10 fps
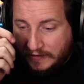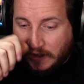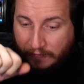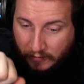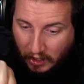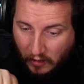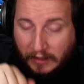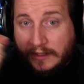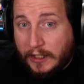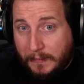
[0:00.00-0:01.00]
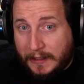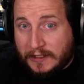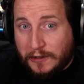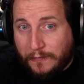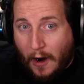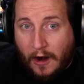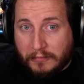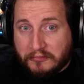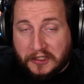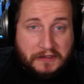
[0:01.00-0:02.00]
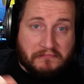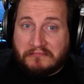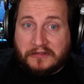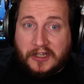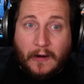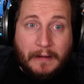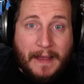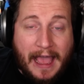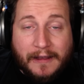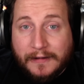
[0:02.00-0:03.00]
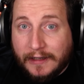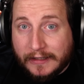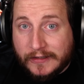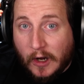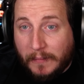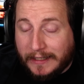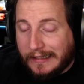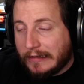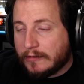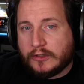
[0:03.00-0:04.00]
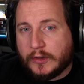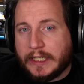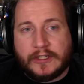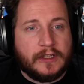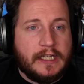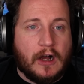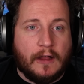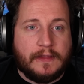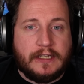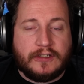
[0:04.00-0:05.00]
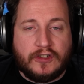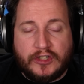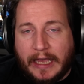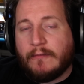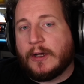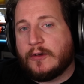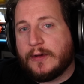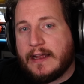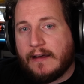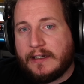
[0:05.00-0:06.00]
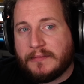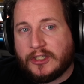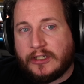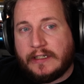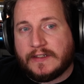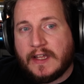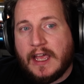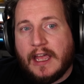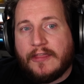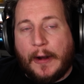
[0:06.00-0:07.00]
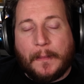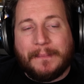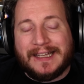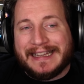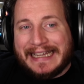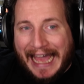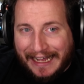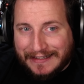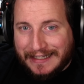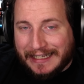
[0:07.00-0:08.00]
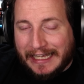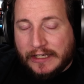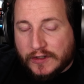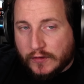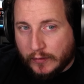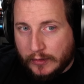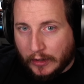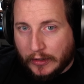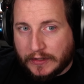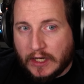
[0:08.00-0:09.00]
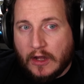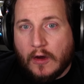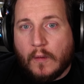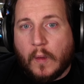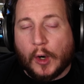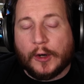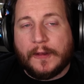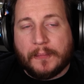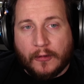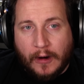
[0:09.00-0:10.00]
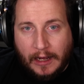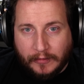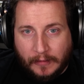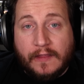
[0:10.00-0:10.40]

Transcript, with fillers: So if you go a little bit too far, just turn it back. It's no big deal. Traditionally on these Gen one Creality machines, they are plastic extruders were the problem.